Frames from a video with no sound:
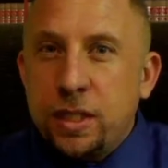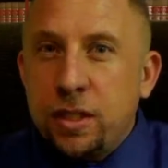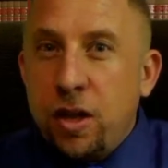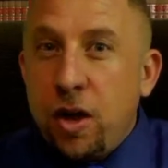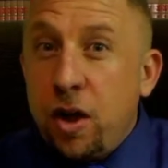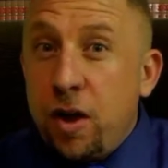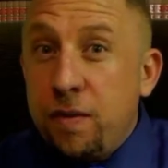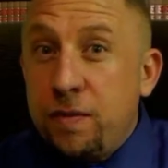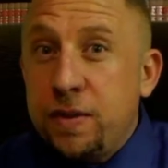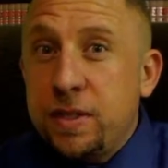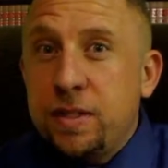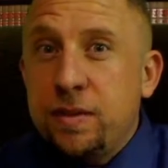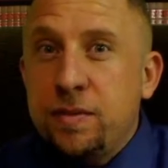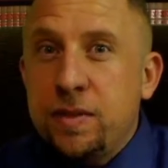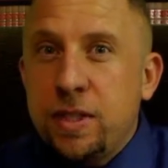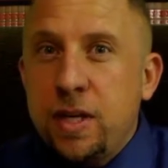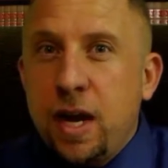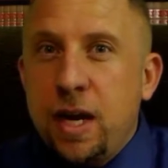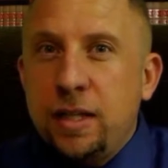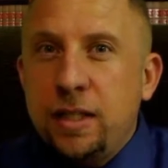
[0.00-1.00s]
the Law Office
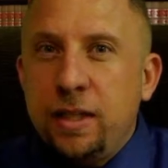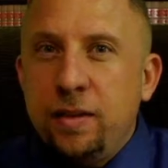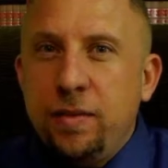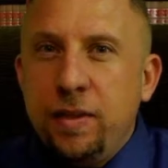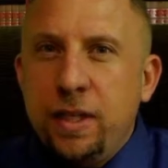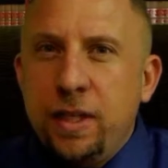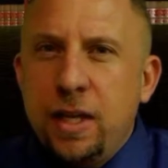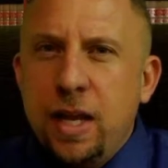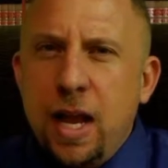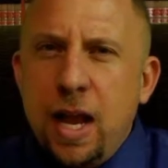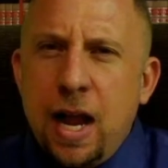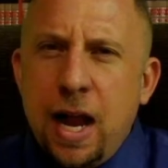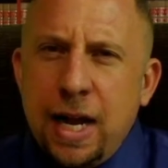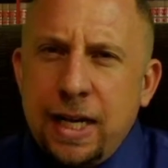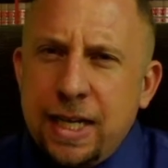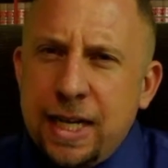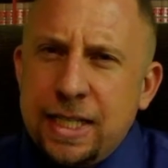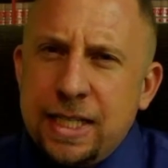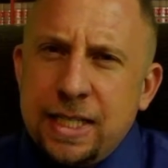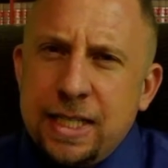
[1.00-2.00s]
of Scott Levy.
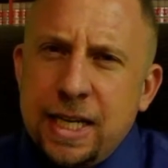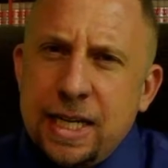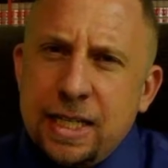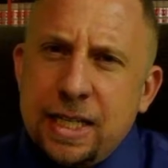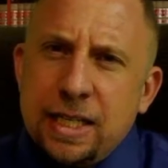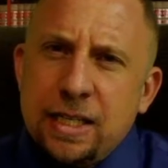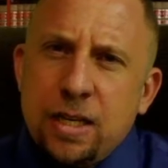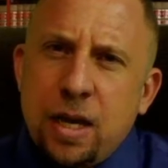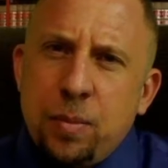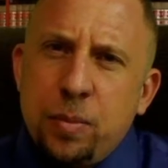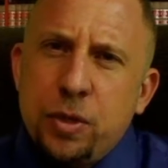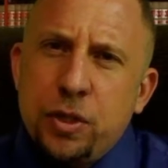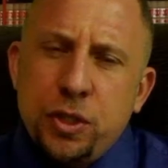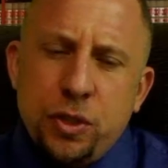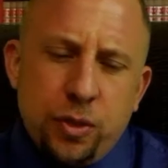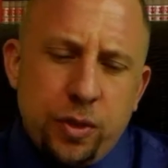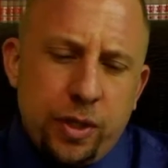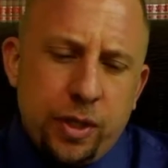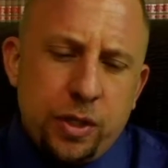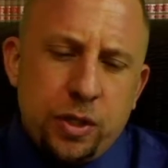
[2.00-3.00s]
I'd like to take this
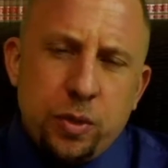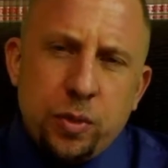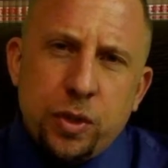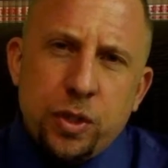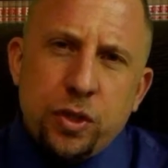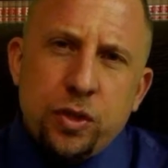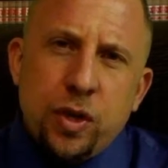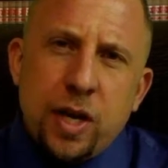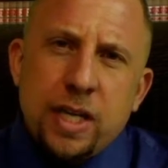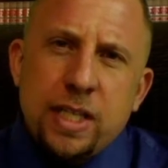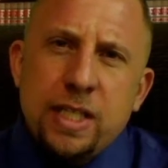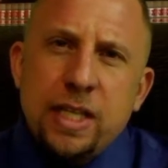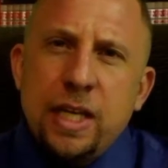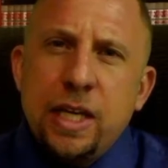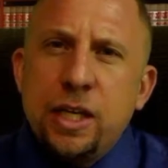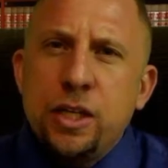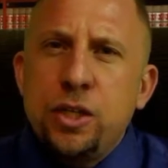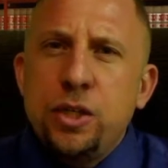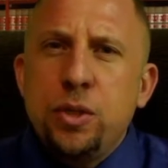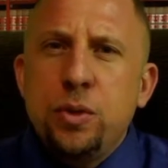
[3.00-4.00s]
opportunity to address
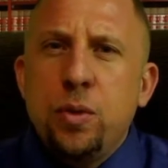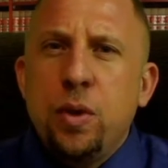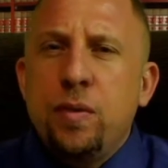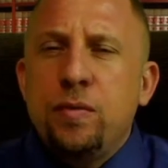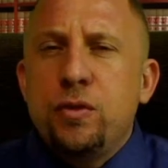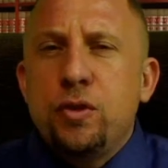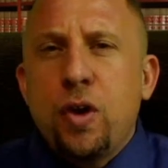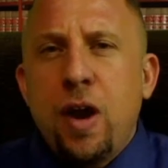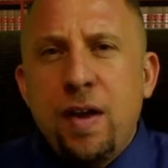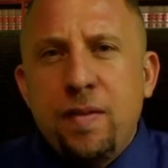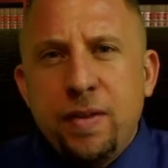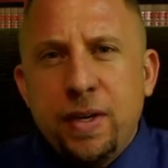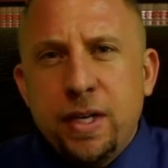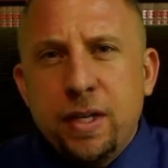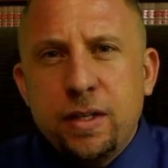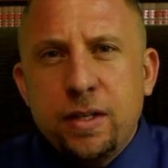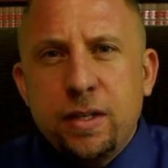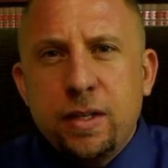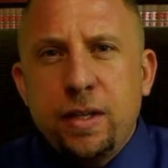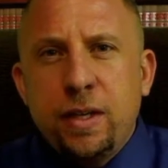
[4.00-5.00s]
the issue of
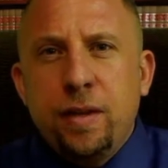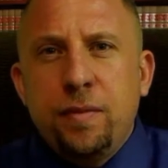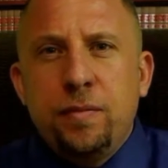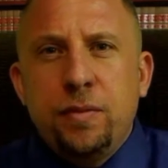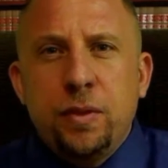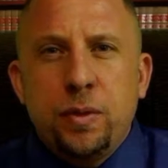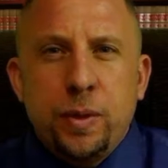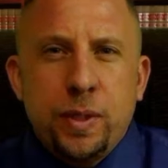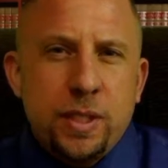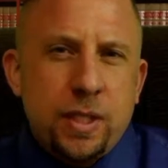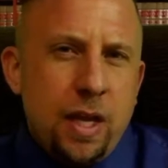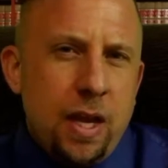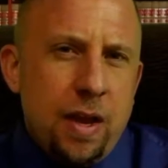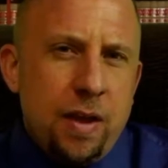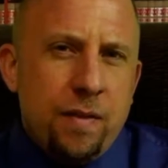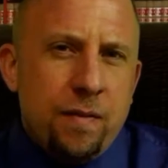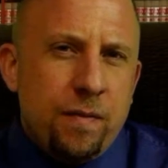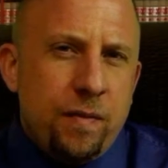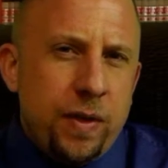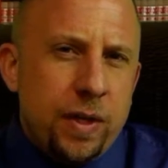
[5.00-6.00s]
driving under the influence.
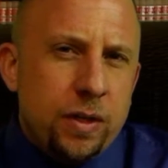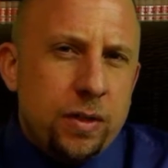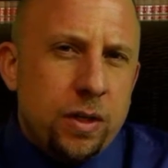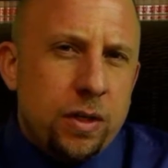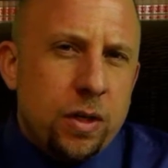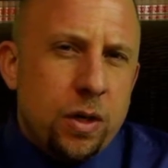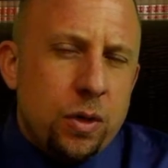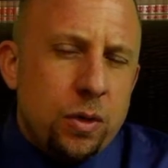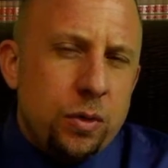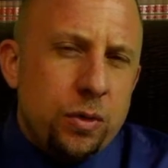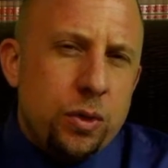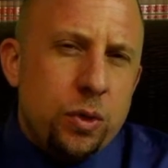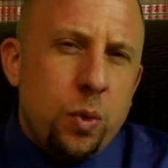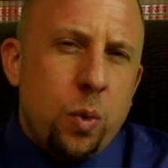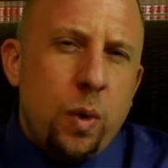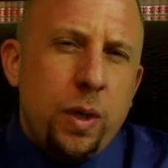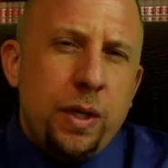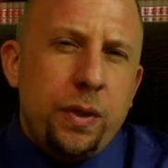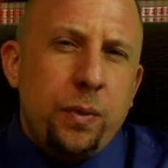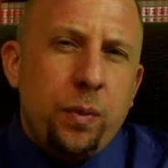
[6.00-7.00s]
Vehicle Code
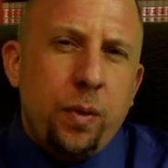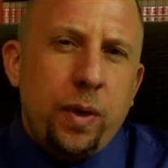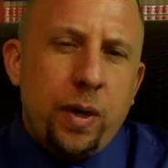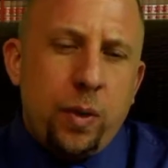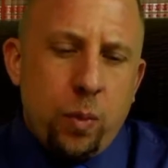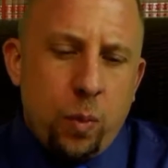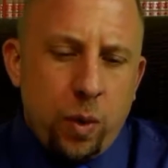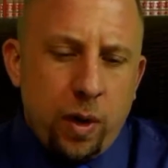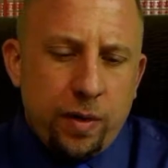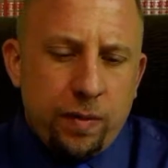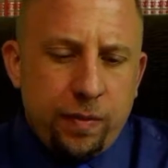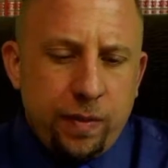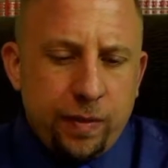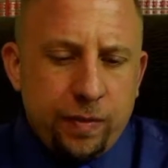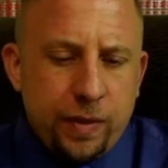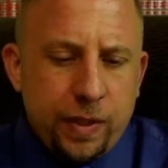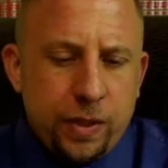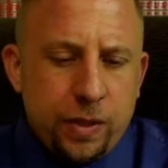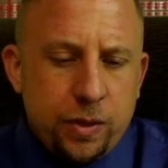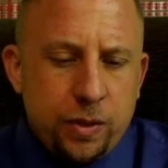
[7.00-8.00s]

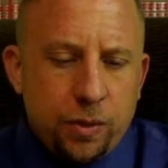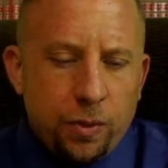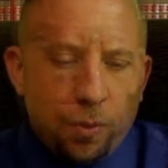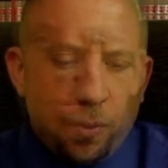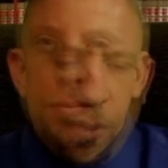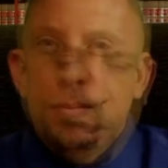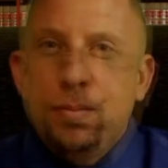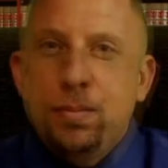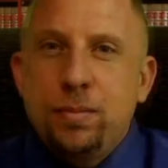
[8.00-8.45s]
23152.